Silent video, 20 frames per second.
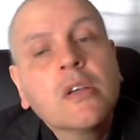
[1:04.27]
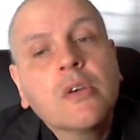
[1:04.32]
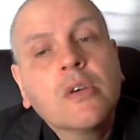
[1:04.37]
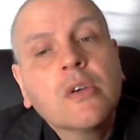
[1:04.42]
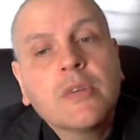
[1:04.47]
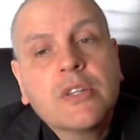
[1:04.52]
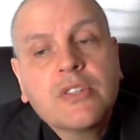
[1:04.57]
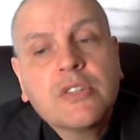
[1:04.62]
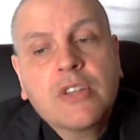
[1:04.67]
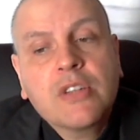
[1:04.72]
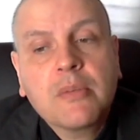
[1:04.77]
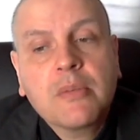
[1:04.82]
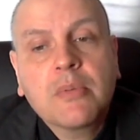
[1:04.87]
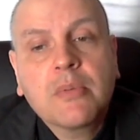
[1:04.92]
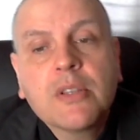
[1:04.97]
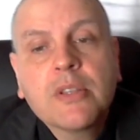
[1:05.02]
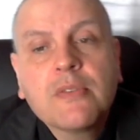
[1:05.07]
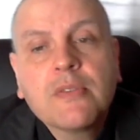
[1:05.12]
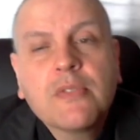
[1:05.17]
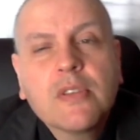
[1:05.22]
which I
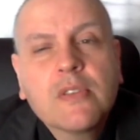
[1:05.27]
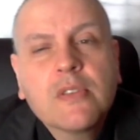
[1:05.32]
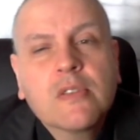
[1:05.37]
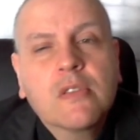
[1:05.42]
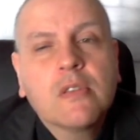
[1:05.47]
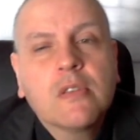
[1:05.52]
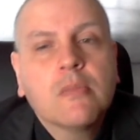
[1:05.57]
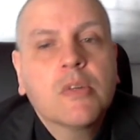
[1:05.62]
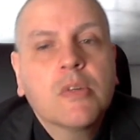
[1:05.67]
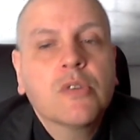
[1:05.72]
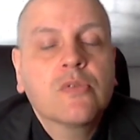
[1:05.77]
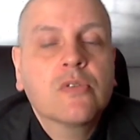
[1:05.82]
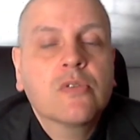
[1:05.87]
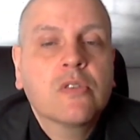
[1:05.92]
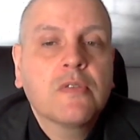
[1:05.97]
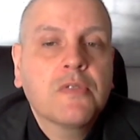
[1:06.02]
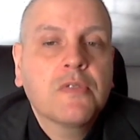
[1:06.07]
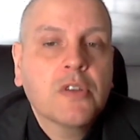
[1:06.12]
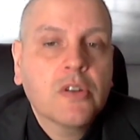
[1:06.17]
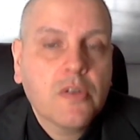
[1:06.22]
believe it's the most
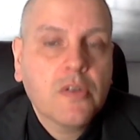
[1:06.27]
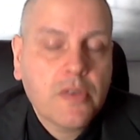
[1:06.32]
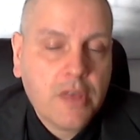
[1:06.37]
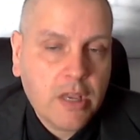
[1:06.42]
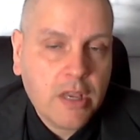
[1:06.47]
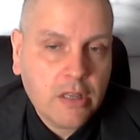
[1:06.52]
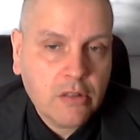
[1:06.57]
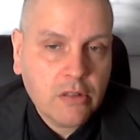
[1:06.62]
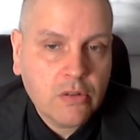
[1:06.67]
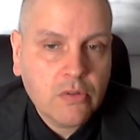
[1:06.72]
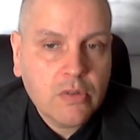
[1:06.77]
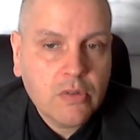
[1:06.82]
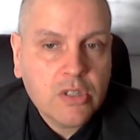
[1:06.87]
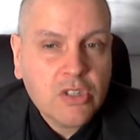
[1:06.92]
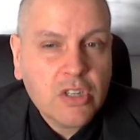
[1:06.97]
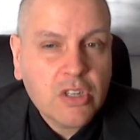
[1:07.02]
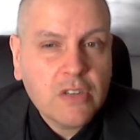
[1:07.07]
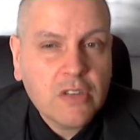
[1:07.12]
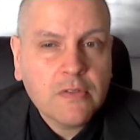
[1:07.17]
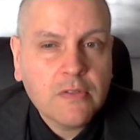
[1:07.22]
difficult thing to
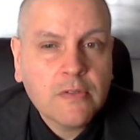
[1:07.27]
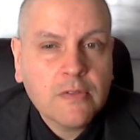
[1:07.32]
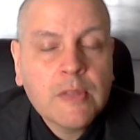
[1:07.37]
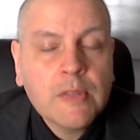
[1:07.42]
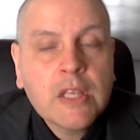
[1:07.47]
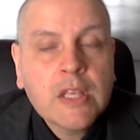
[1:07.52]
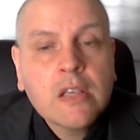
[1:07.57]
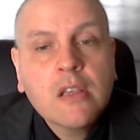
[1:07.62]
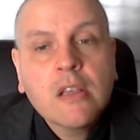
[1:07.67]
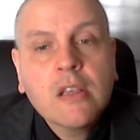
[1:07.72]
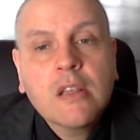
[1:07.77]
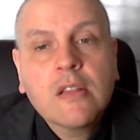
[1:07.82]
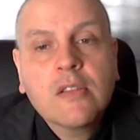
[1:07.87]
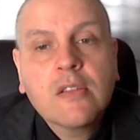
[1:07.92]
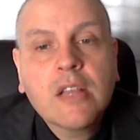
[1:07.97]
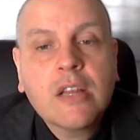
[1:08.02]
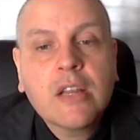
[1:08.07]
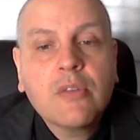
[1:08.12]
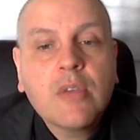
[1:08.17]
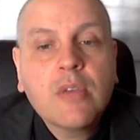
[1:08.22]
achieve.
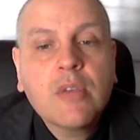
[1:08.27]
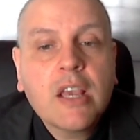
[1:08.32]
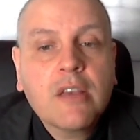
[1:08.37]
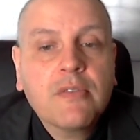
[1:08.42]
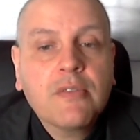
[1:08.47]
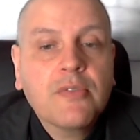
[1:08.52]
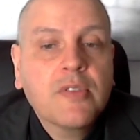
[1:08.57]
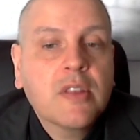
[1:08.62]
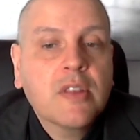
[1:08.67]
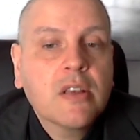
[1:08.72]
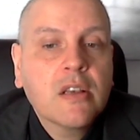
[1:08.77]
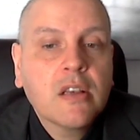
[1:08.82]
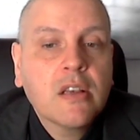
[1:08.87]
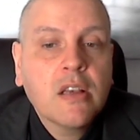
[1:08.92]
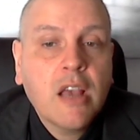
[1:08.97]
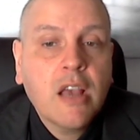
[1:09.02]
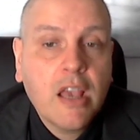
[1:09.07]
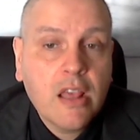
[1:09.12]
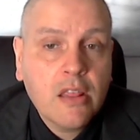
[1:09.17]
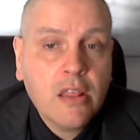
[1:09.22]
Then we have
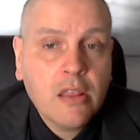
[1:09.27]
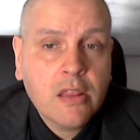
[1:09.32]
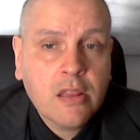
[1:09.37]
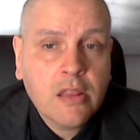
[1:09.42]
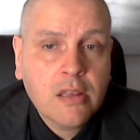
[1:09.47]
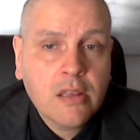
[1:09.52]
the eighth